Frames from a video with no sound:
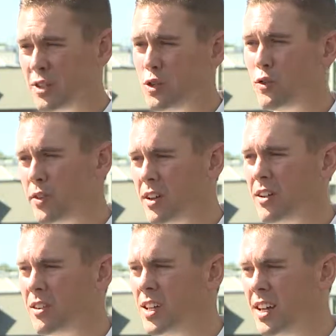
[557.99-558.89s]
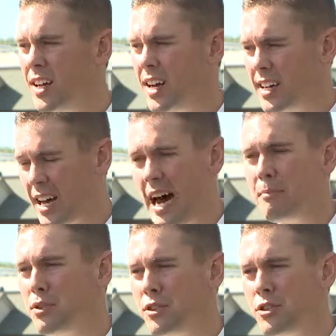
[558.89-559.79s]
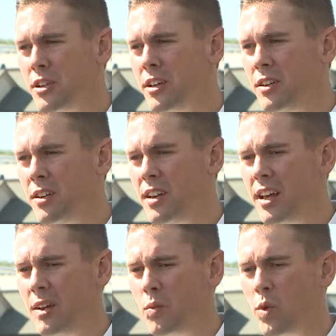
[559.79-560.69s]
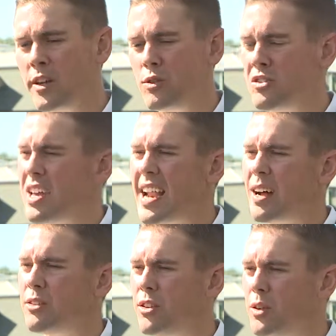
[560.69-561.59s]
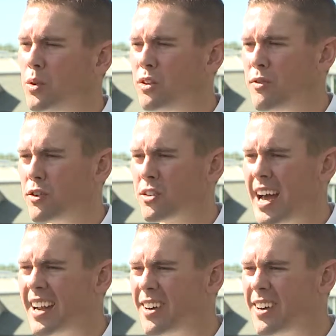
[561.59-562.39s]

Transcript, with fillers: do you feel accomplished in, in what you set out to do when you first got